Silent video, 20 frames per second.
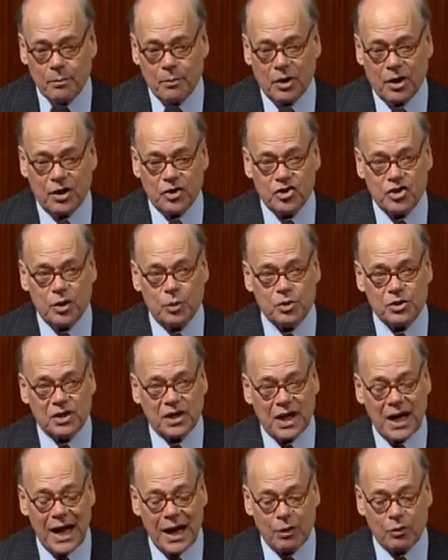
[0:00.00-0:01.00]
because she was a
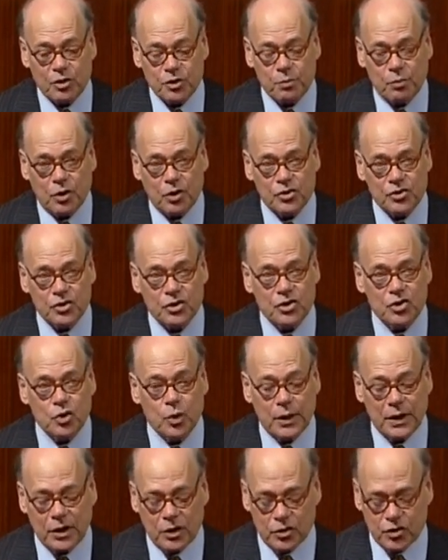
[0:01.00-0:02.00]
congressperson
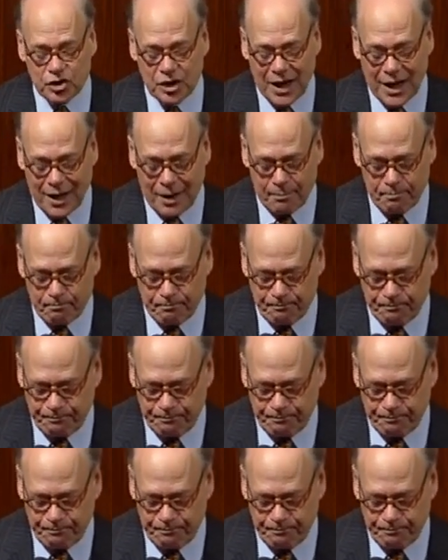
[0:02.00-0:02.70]
doing her job.